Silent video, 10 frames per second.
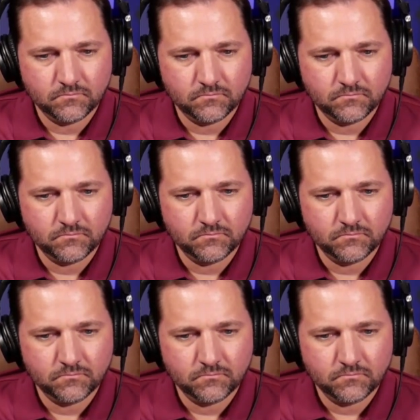
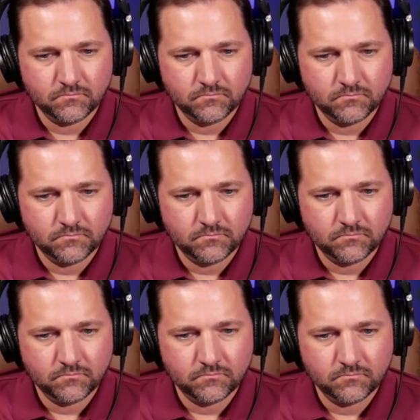
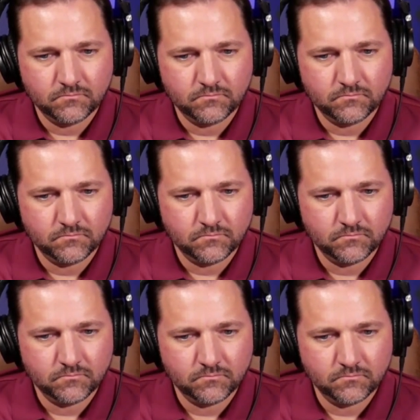
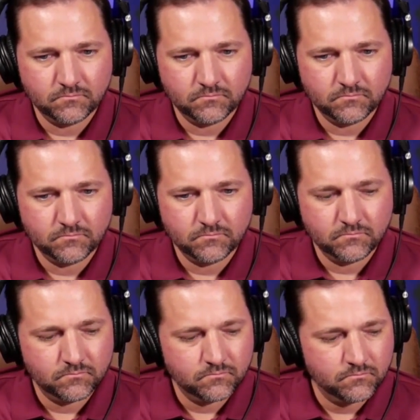
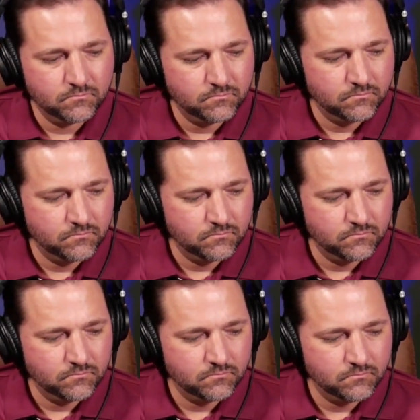
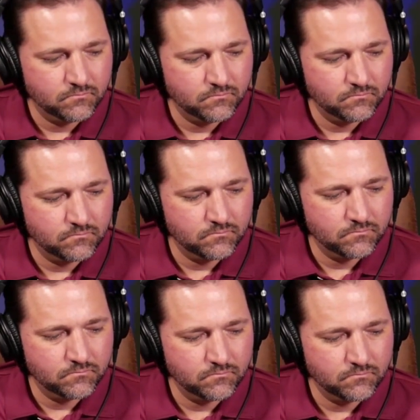
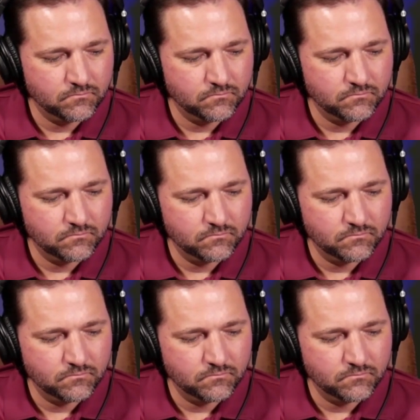No words are spoken by the person on screen.